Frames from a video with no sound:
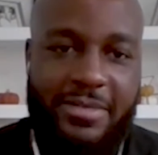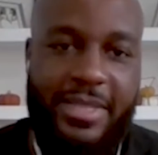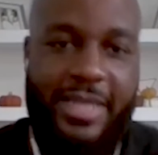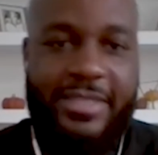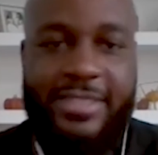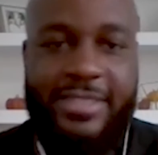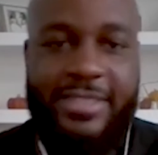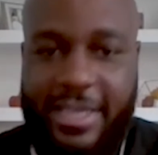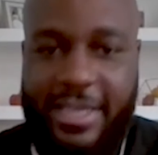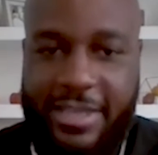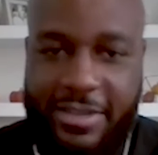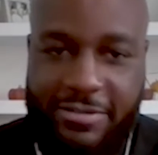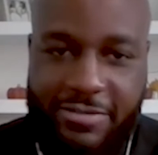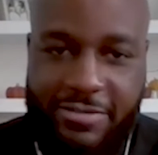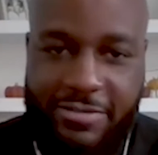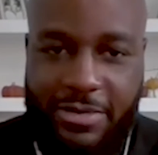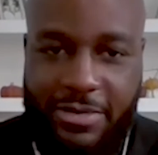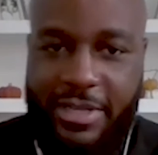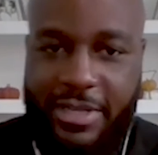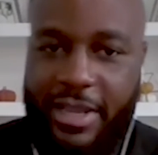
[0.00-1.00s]
like taking
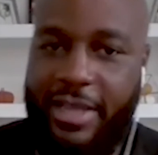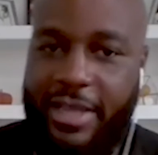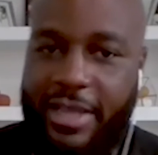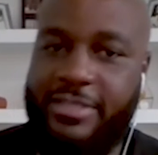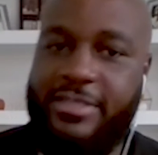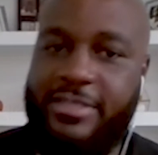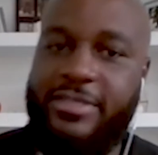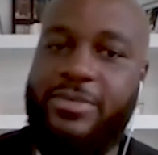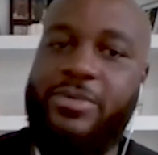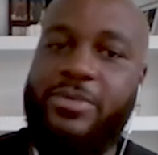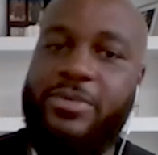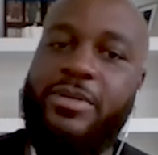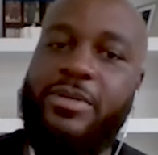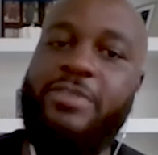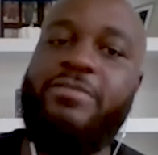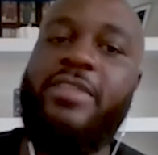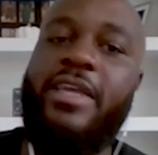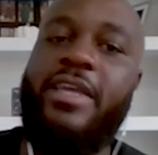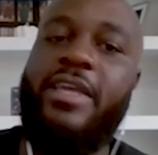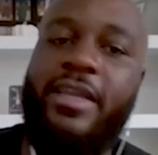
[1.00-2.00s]
folic acid or
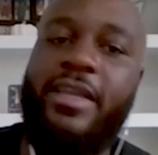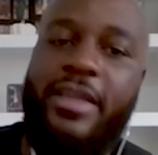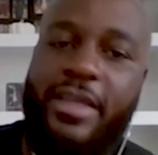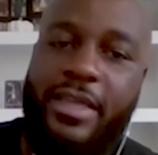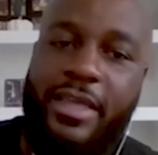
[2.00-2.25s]
if they